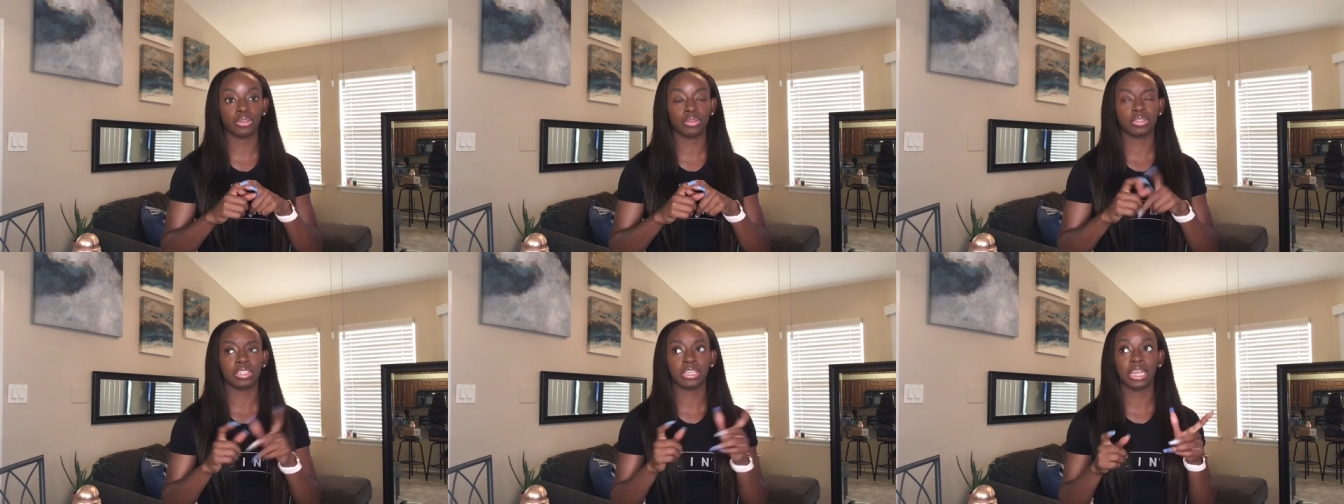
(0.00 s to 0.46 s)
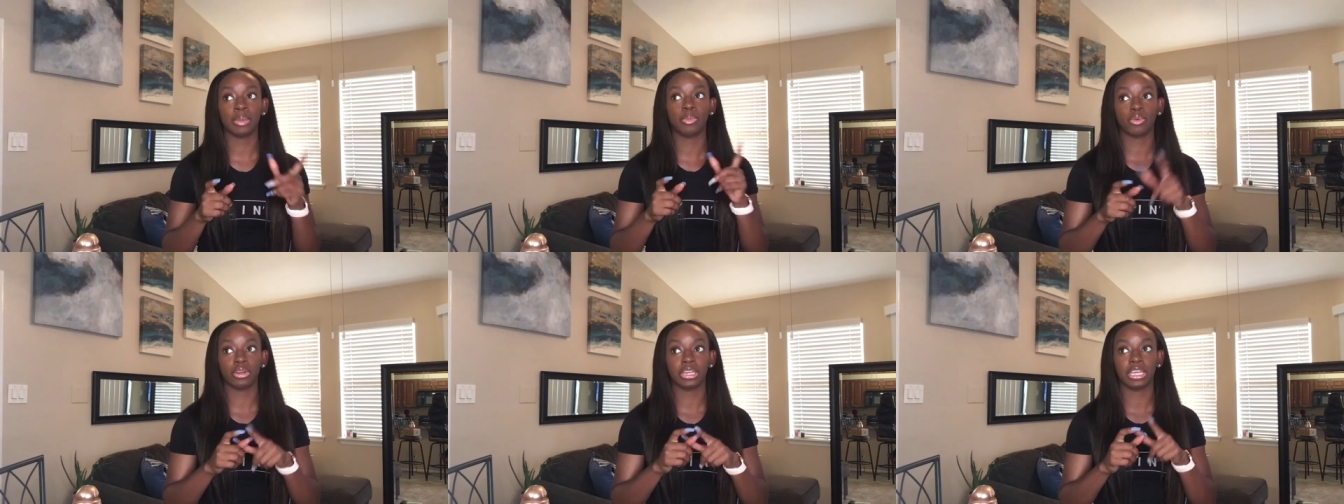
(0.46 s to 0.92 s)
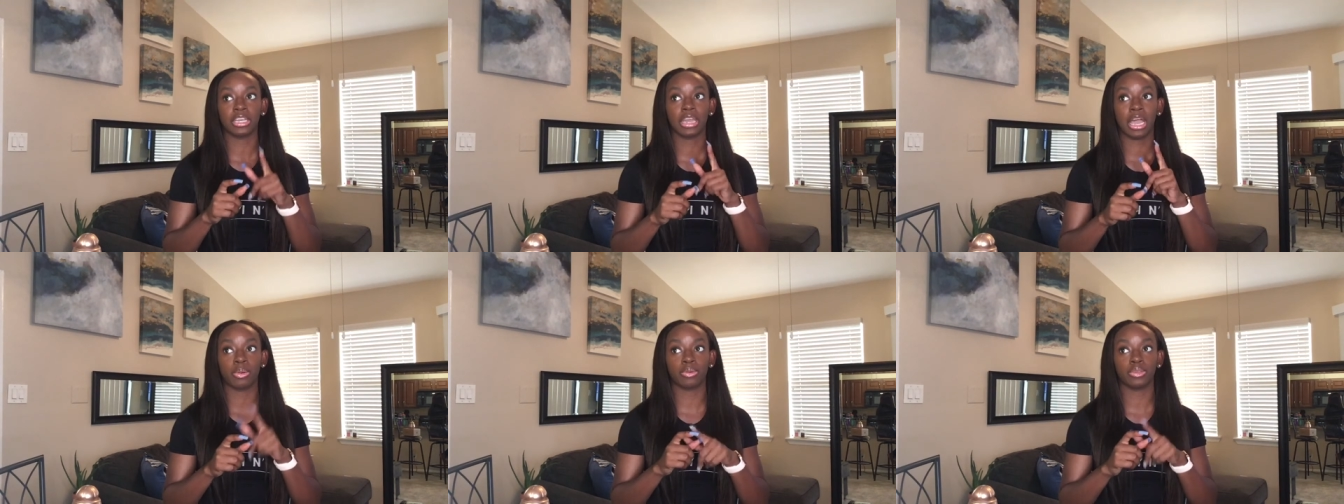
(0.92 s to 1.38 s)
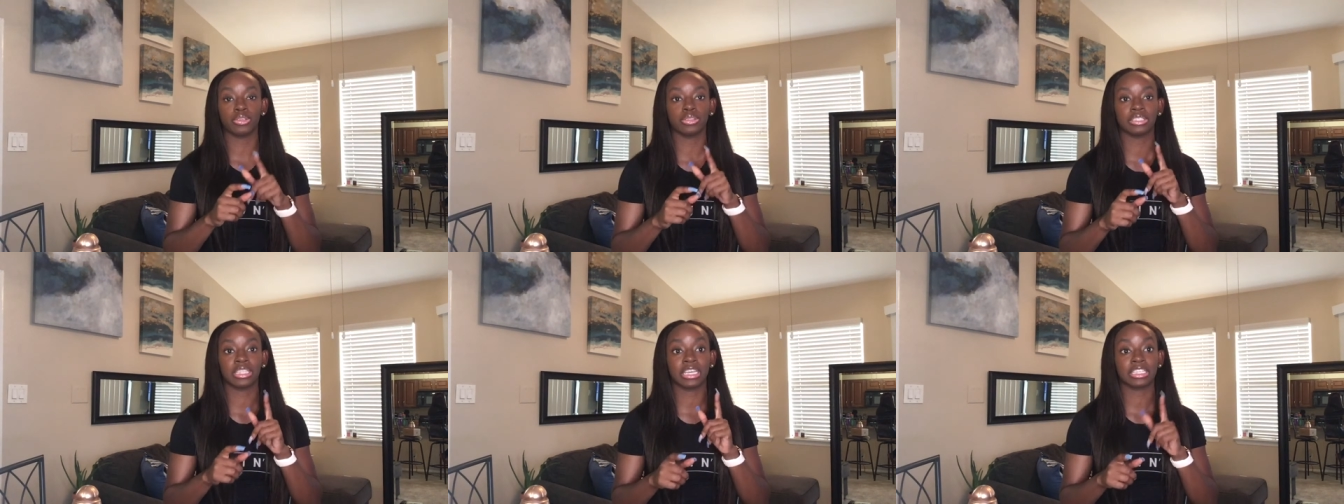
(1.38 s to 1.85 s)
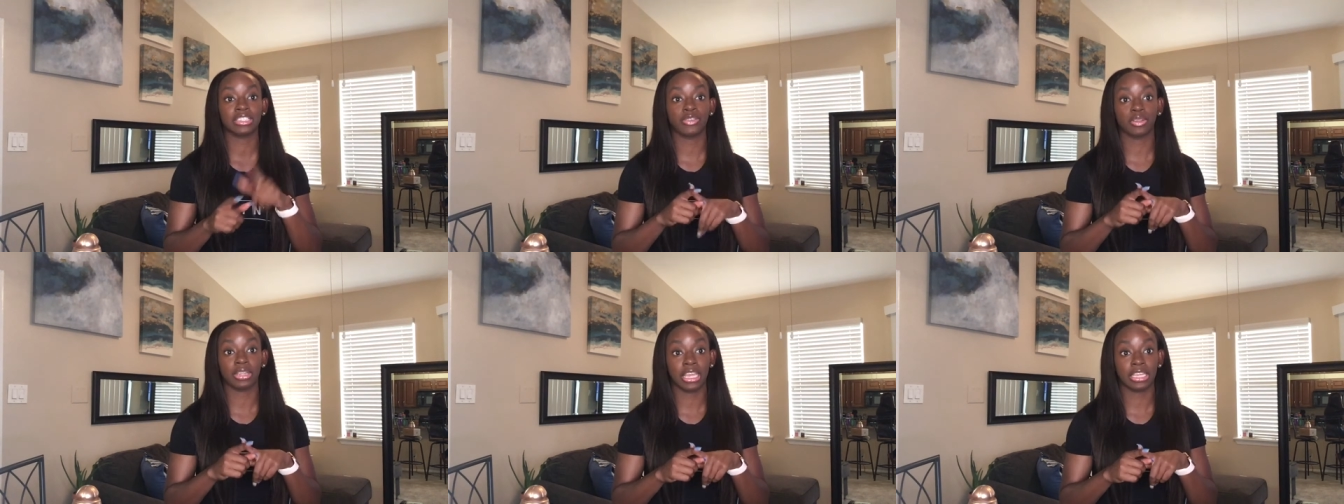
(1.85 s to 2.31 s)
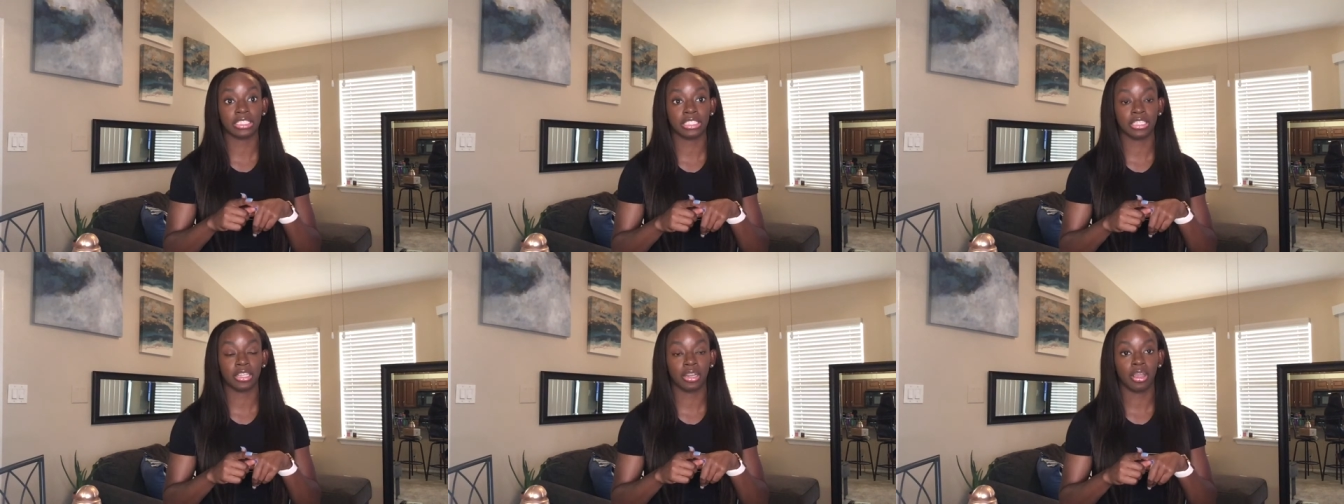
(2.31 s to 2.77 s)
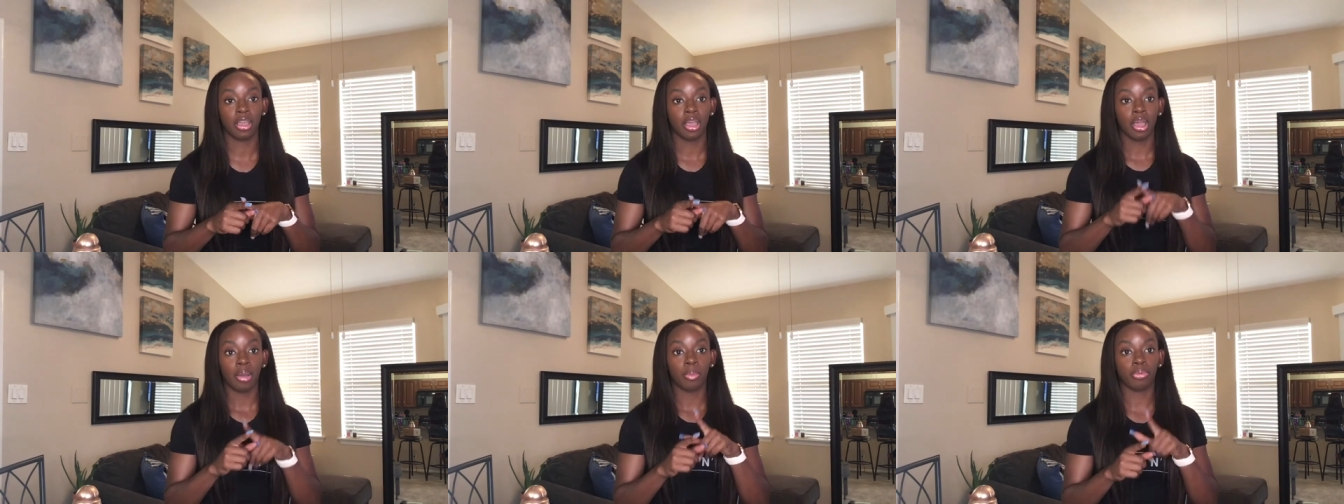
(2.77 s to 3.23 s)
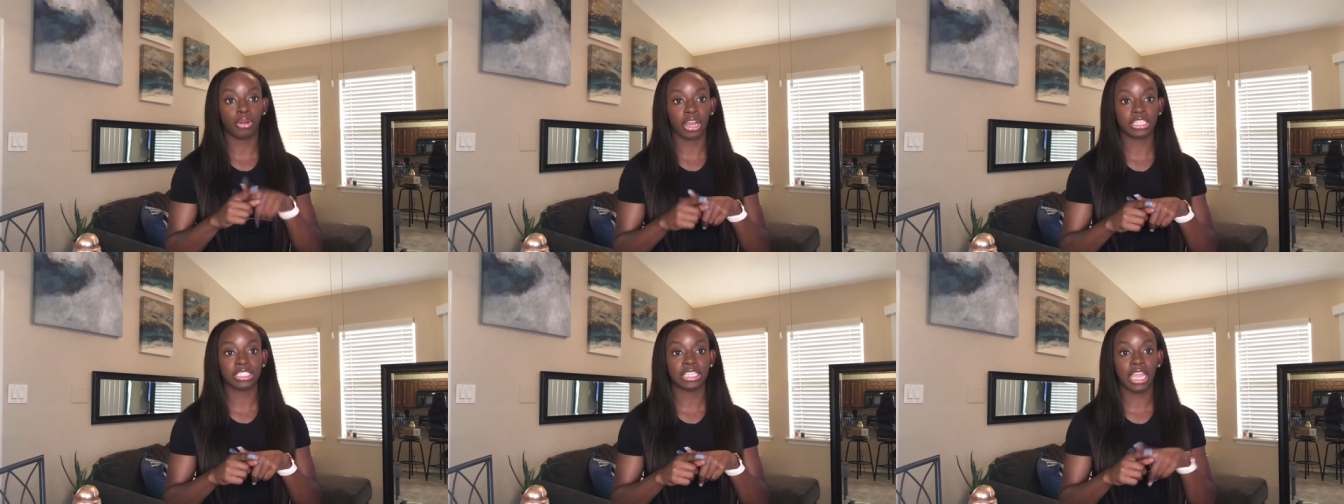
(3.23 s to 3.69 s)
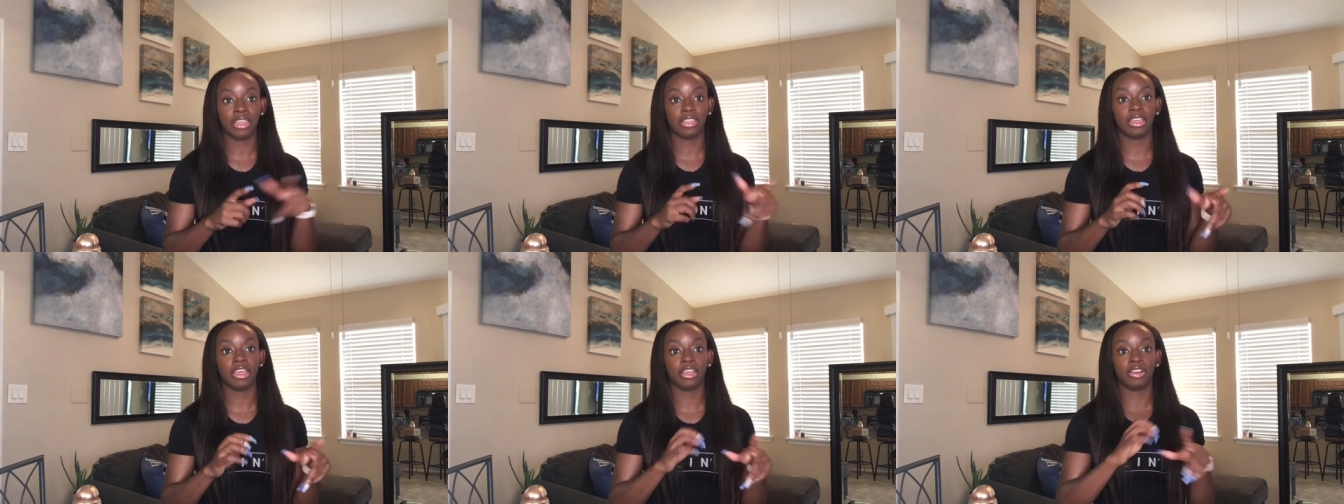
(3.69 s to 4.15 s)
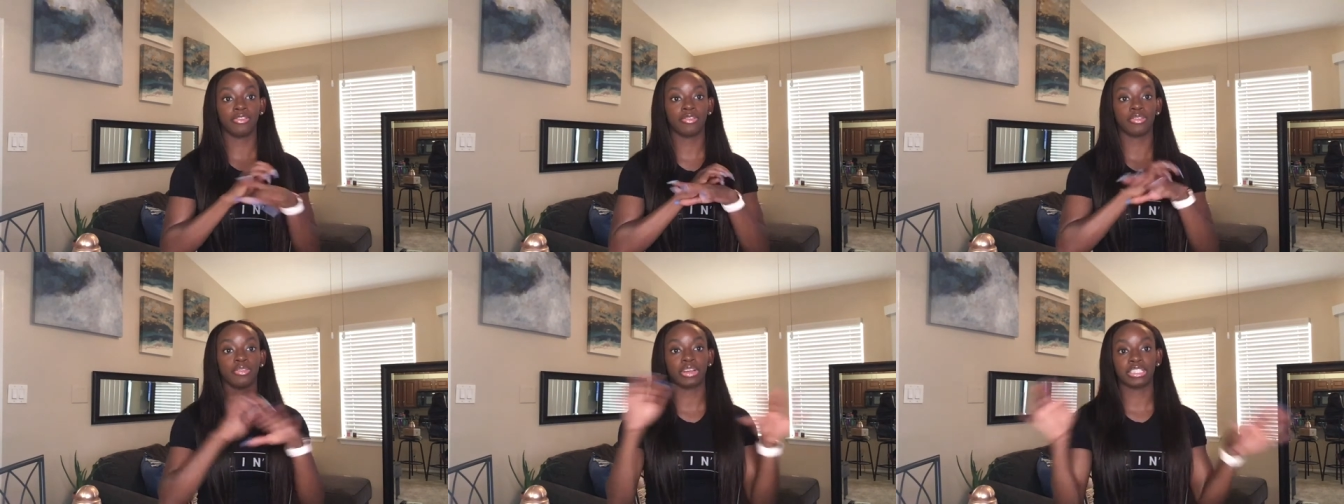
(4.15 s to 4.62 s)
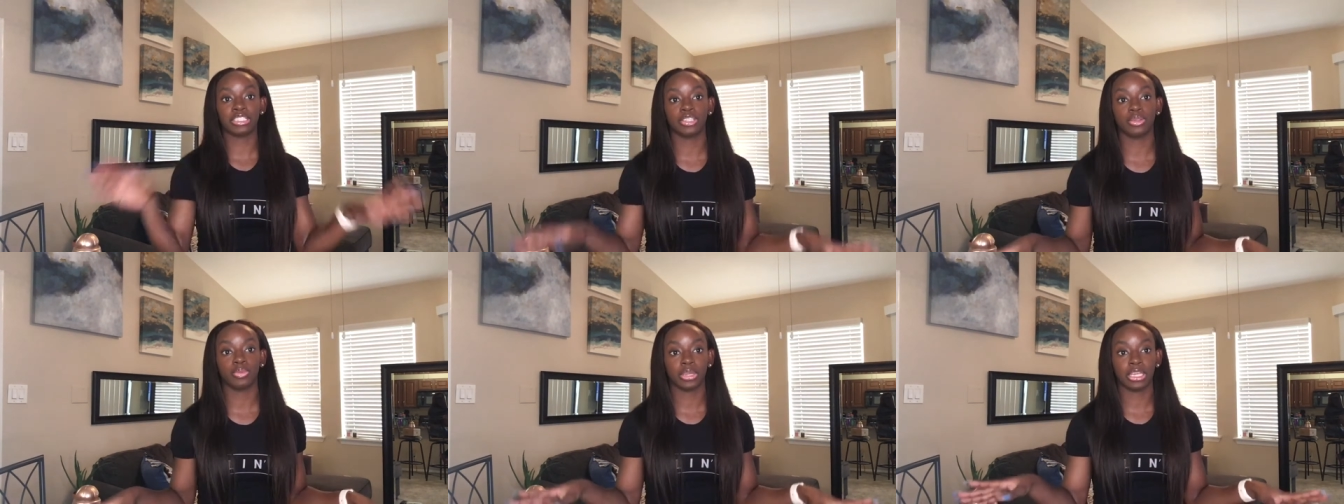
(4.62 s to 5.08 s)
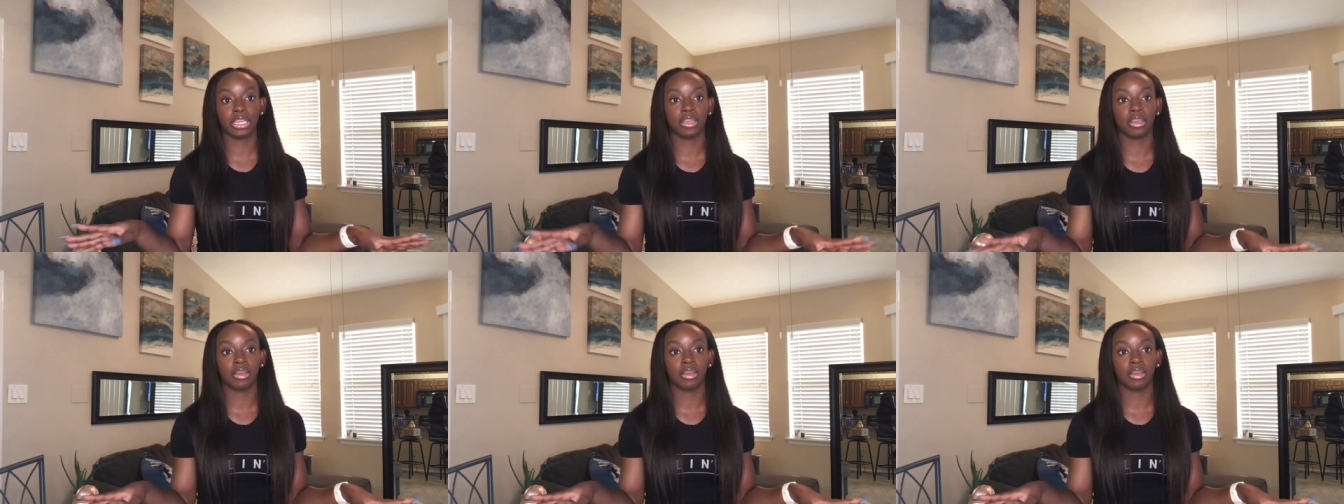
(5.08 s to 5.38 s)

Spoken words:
Sunday morning, I will use the exfoliation brush, and then for the rest of the week,